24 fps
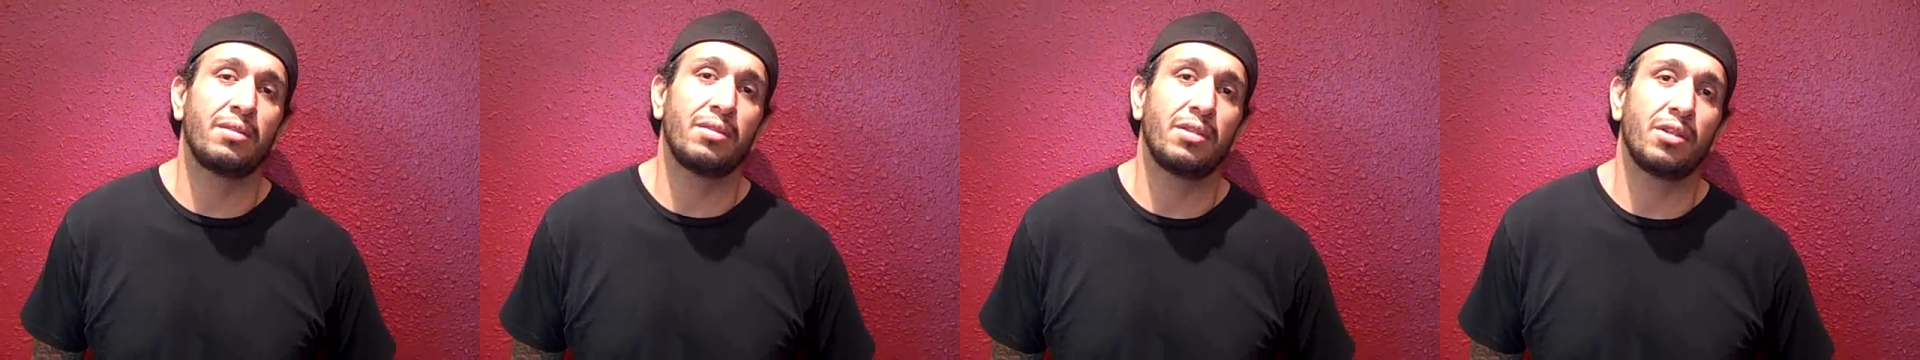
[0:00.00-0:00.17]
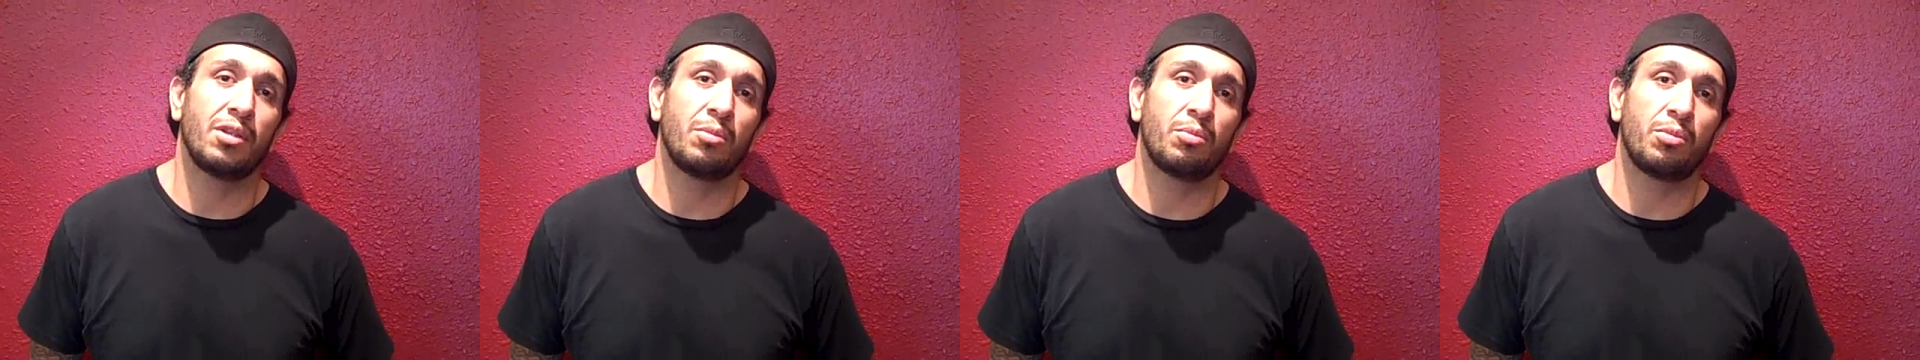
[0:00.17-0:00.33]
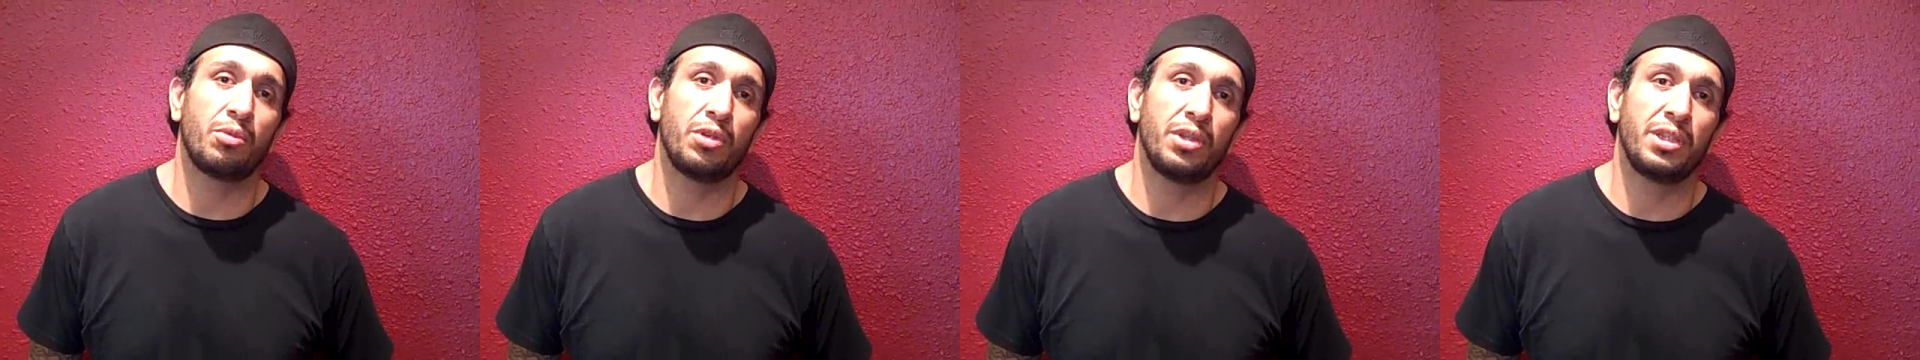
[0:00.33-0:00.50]
You
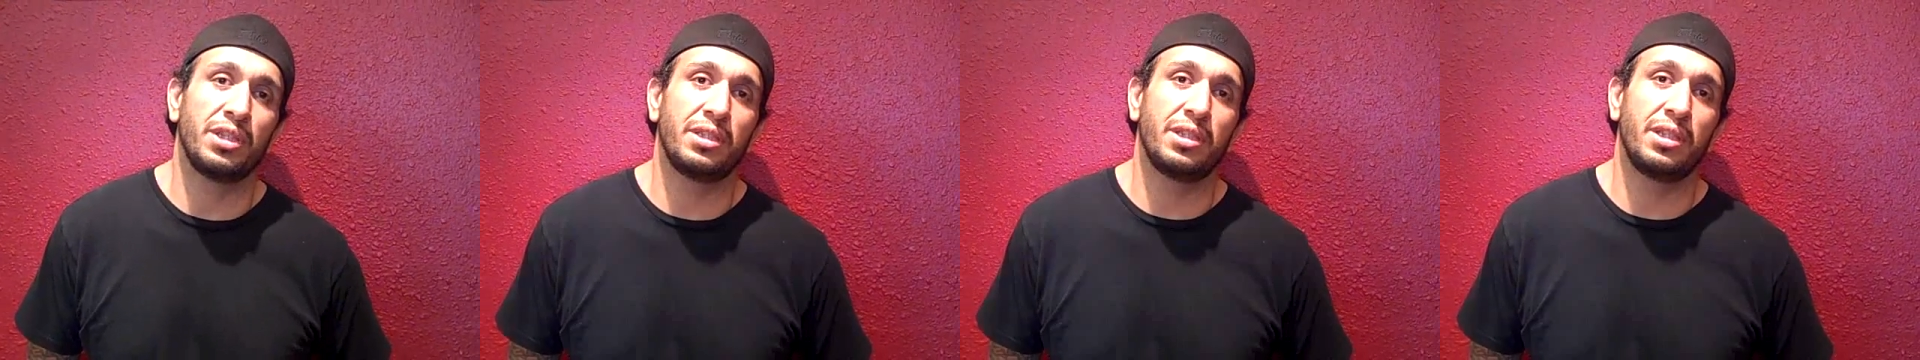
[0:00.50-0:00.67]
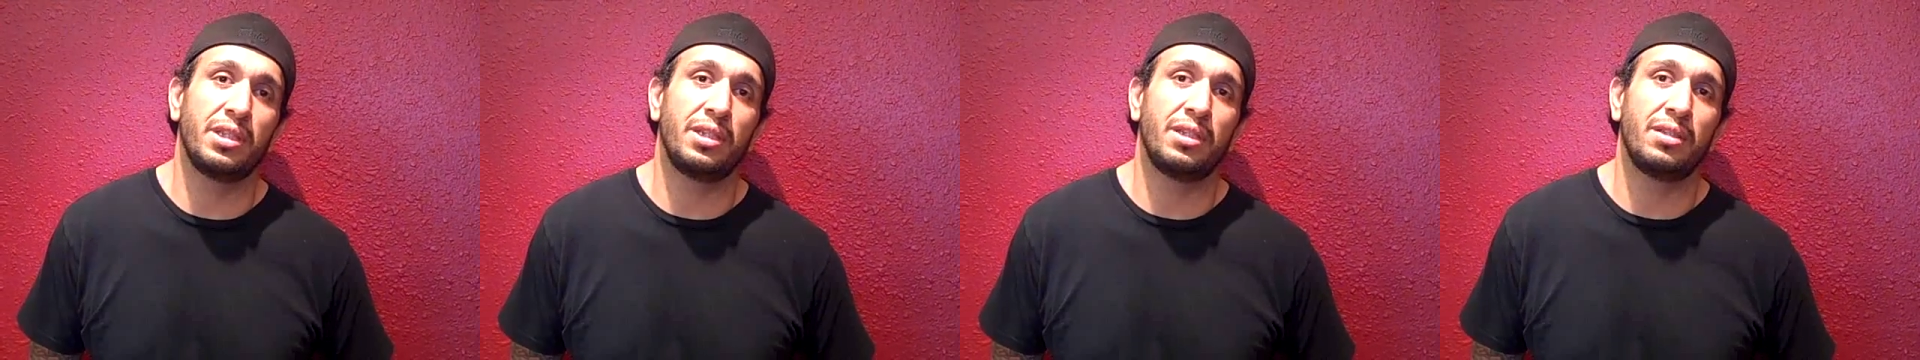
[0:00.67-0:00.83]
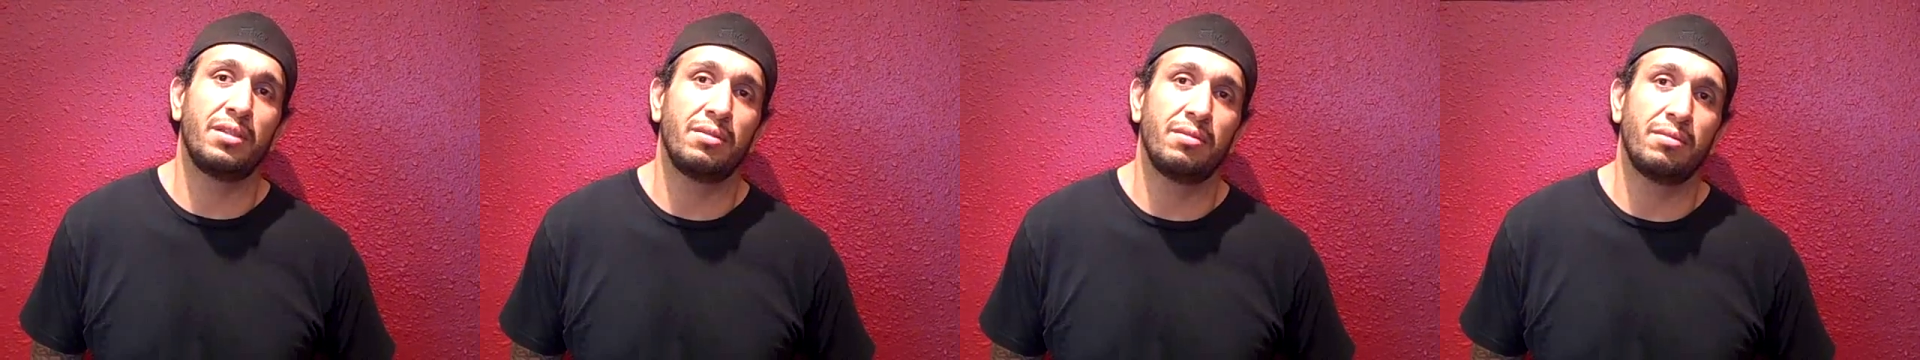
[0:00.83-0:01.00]
know,
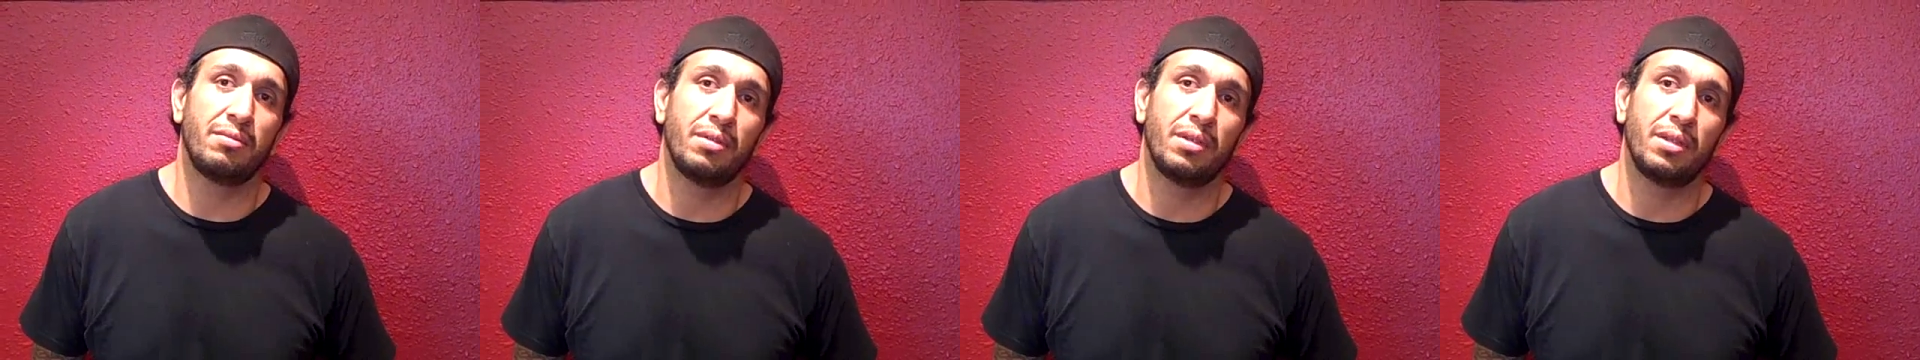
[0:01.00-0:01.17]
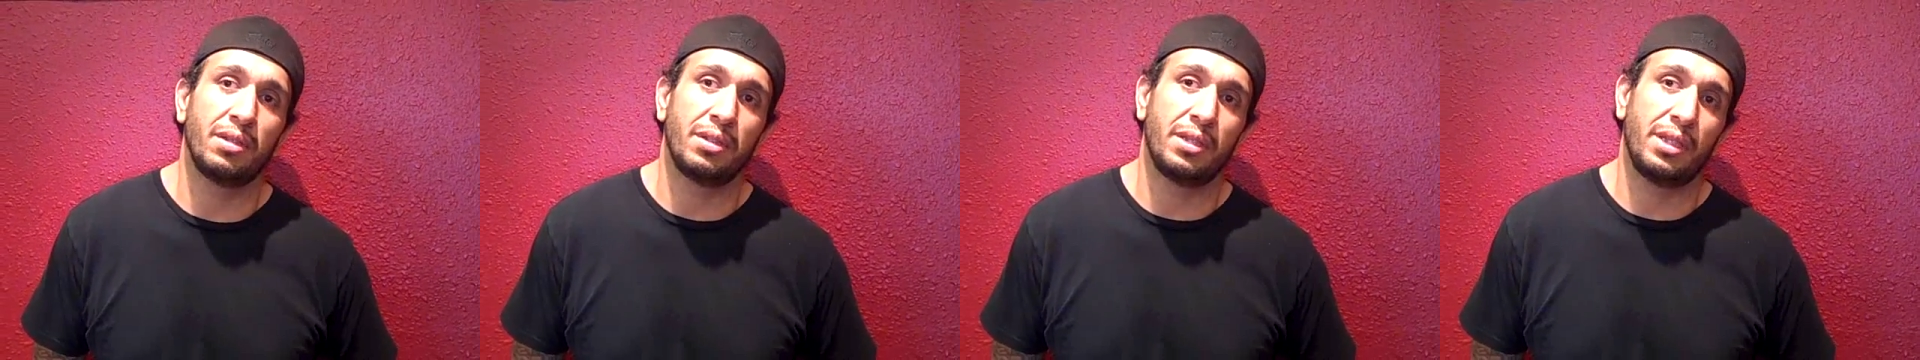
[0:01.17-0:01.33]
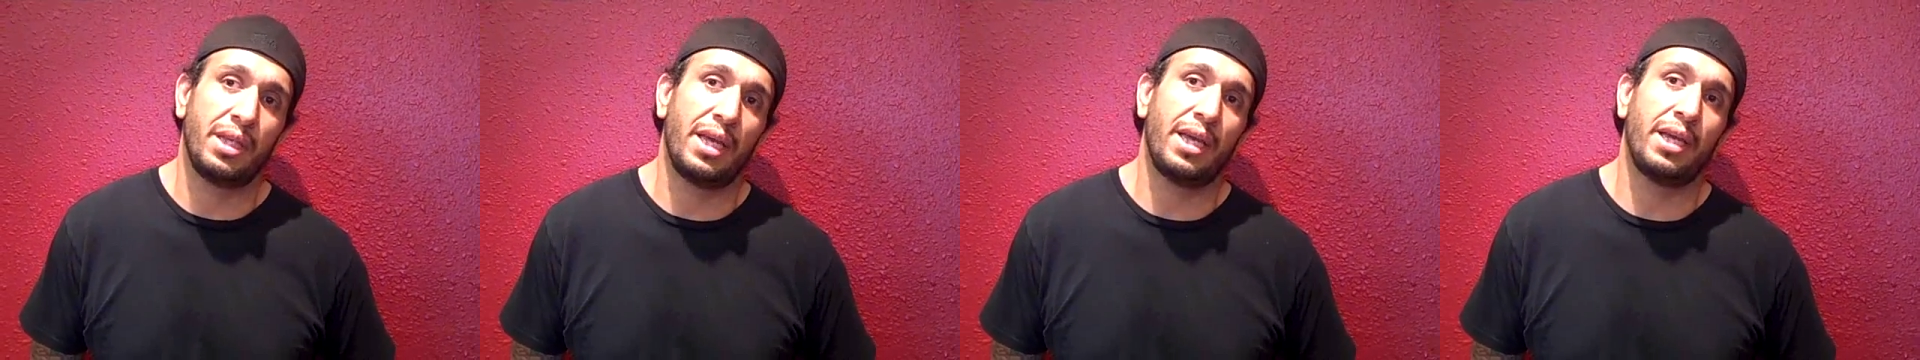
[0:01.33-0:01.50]
Parisi,
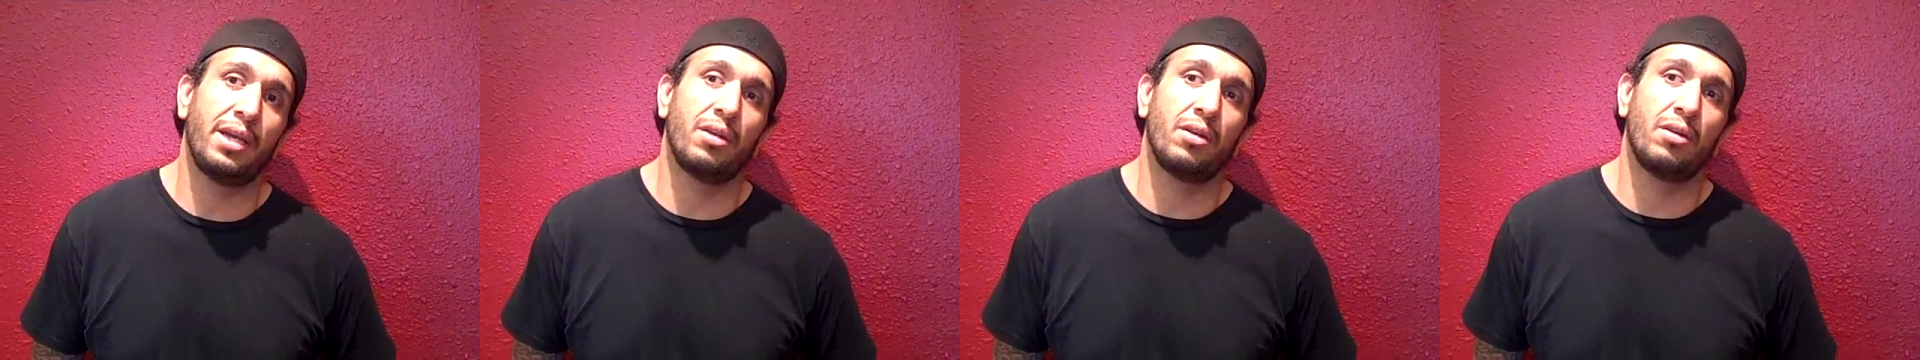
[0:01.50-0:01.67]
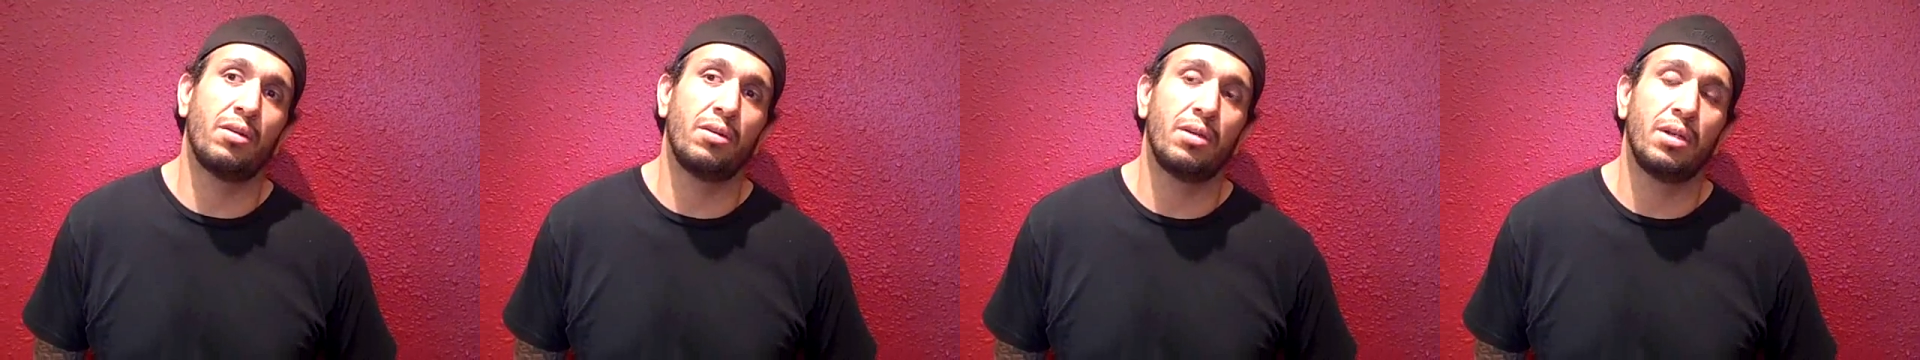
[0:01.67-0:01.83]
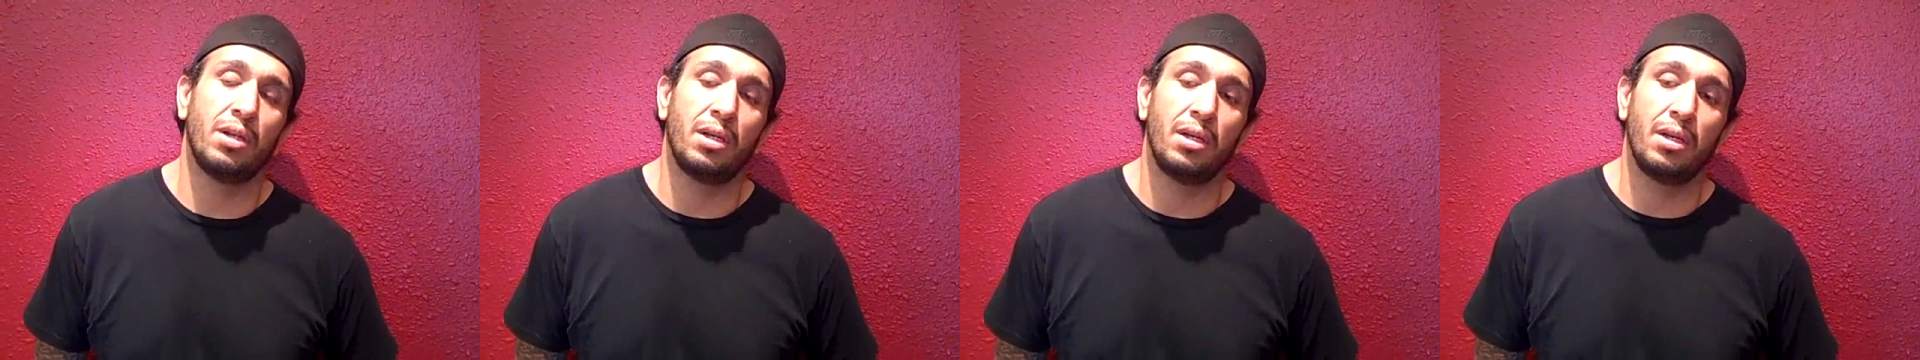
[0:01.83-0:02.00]

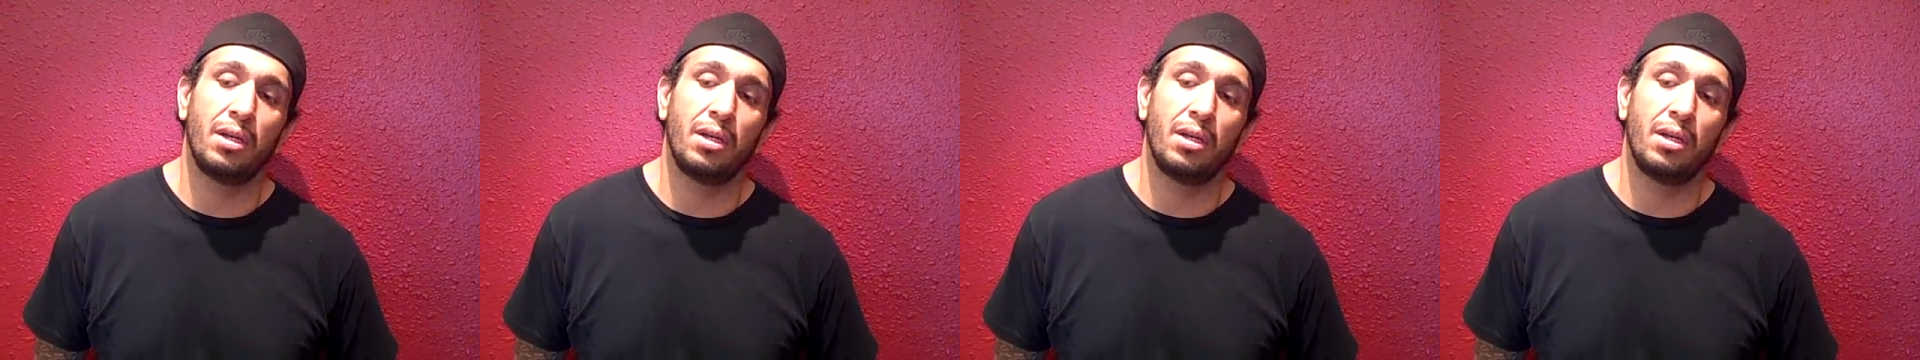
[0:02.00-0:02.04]
Diego,